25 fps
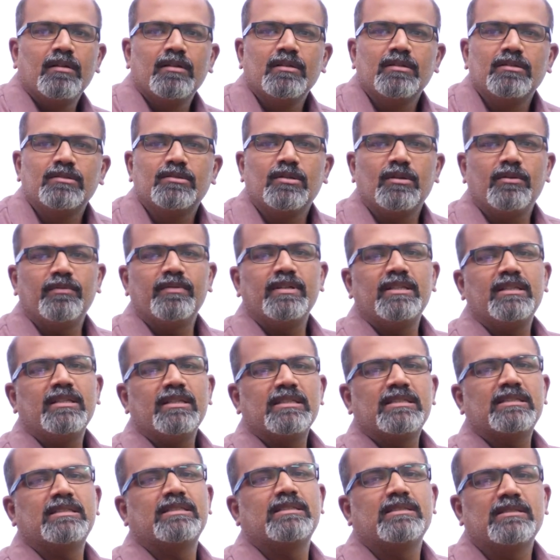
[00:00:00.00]
So with
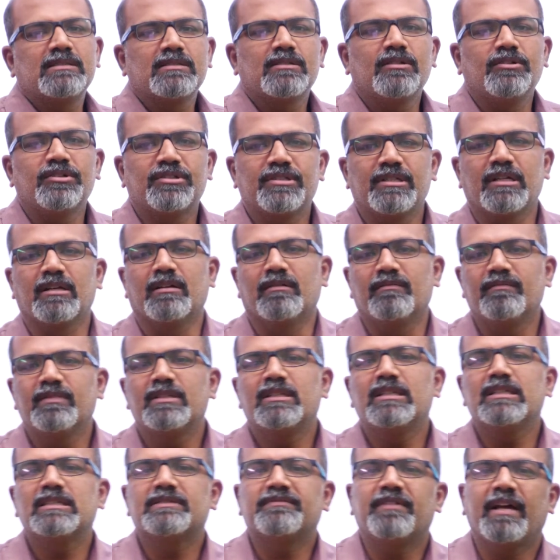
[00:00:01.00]
this question, with
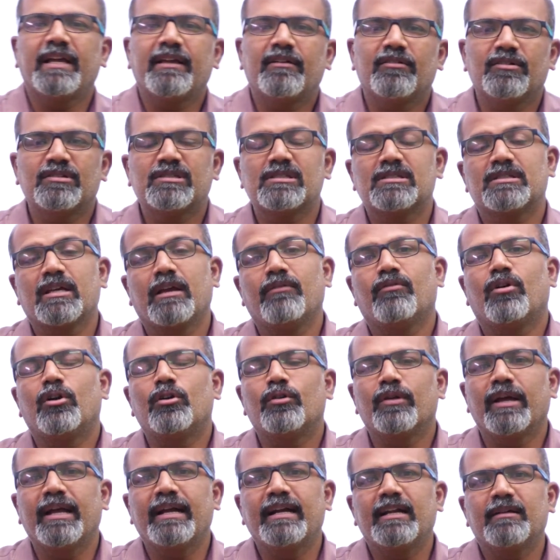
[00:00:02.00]
this 5 questions, I want
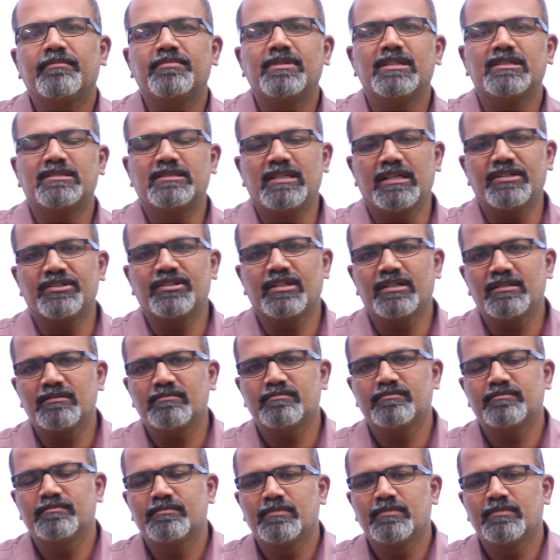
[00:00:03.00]
to end up this session.